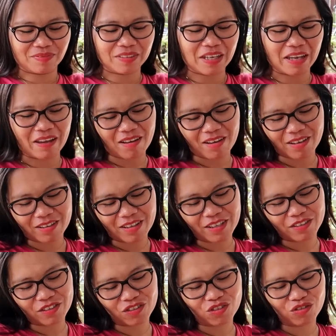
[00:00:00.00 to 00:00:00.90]
Yeah,
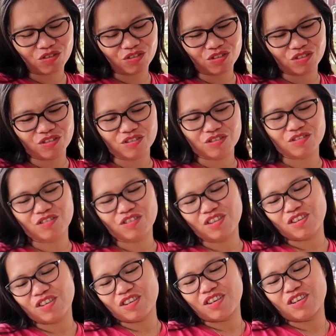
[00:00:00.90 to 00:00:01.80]
that's true.
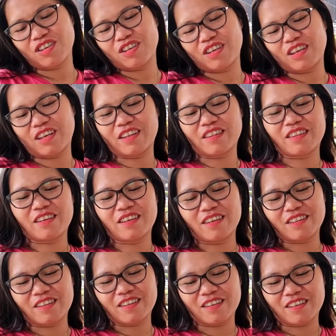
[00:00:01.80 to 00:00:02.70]
And
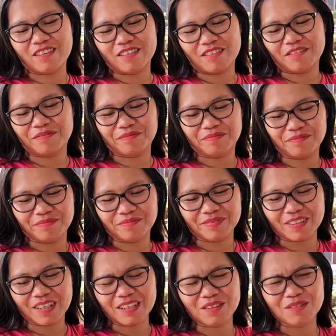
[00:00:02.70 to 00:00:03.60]
then
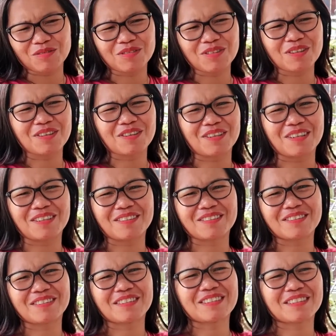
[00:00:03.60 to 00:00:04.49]
I don't know.
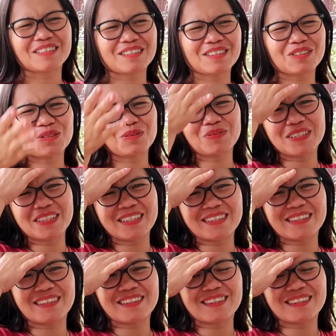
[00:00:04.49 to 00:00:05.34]
It's too many